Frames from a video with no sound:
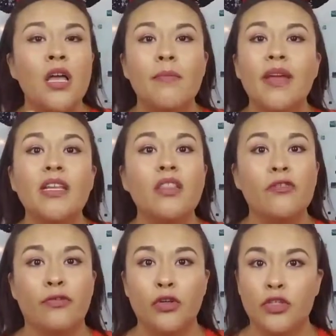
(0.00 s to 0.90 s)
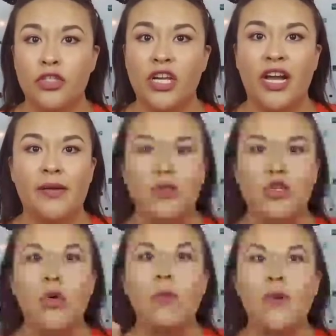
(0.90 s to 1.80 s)
many of the first time, you
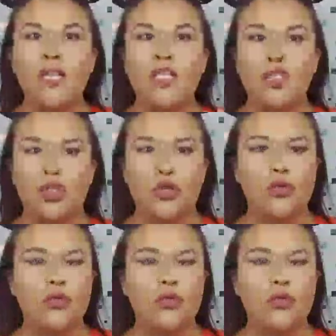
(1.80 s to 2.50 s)
know, must